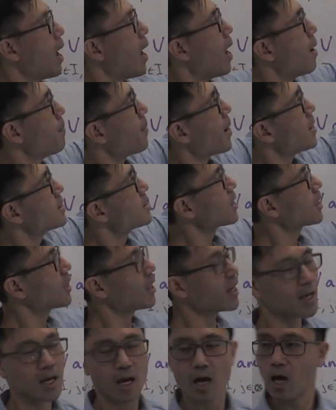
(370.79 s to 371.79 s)
And
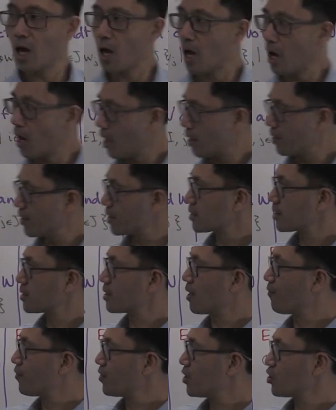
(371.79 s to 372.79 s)
basically, uh, this
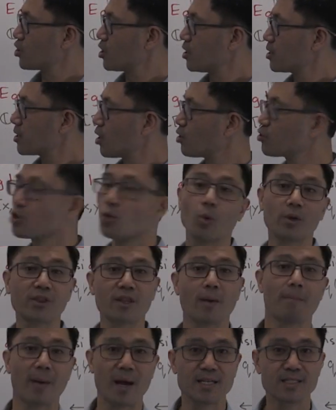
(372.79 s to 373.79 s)
definition tells you what
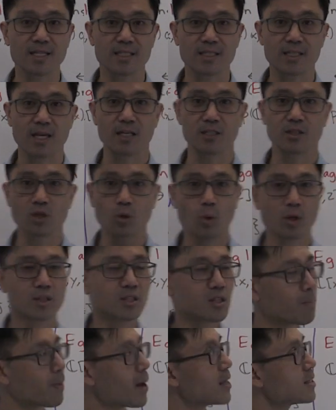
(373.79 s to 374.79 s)
the basis is. So what's
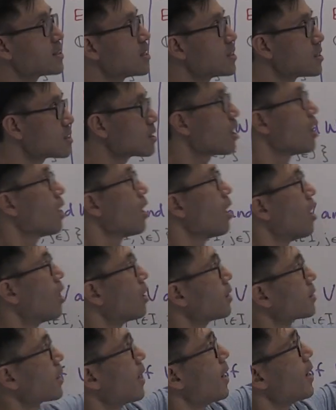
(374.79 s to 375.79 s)
the basis?
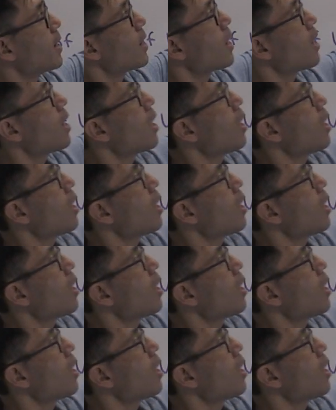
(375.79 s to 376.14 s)
Okay,